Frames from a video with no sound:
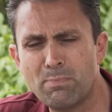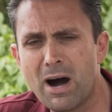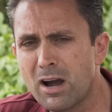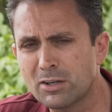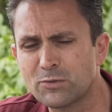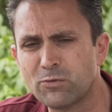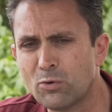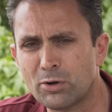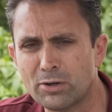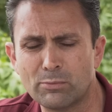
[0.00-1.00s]
box
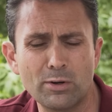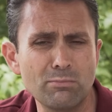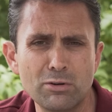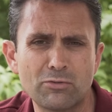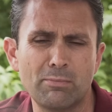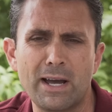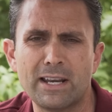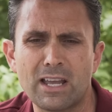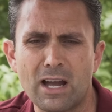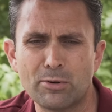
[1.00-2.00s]
for remove
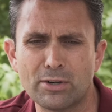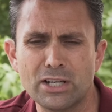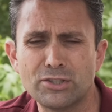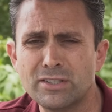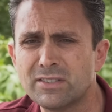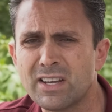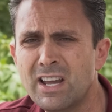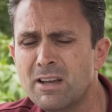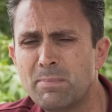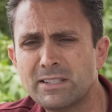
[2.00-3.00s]
chromatic aberrations
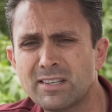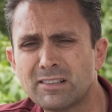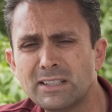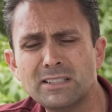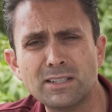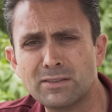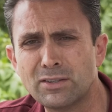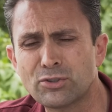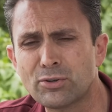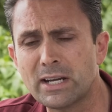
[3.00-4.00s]
basically did
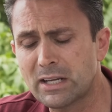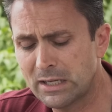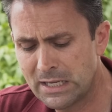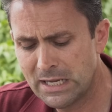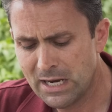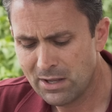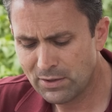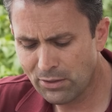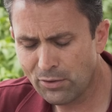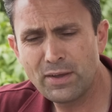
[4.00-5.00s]
the trick.
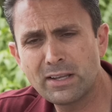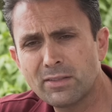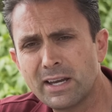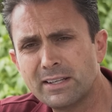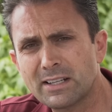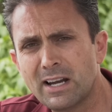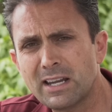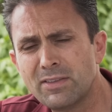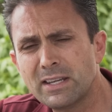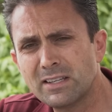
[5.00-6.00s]
The other thing that
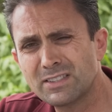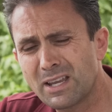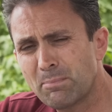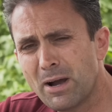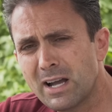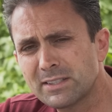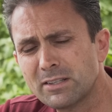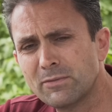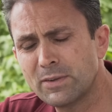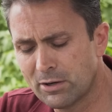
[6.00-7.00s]
I think is a
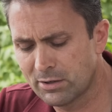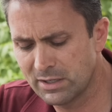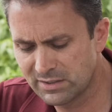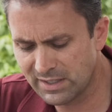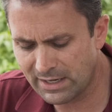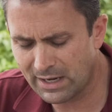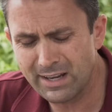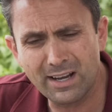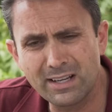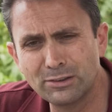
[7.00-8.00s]
positive here is that
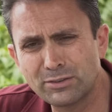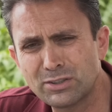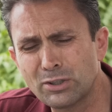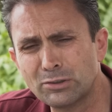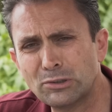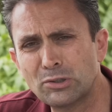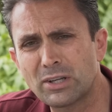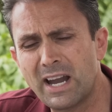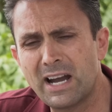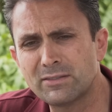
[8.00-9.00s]
I, I took a
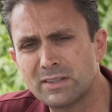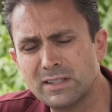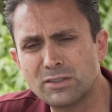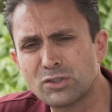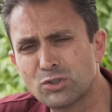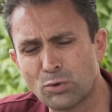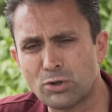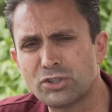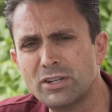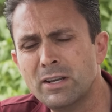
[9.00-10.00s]
look at the
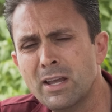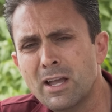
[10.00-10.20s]
distortion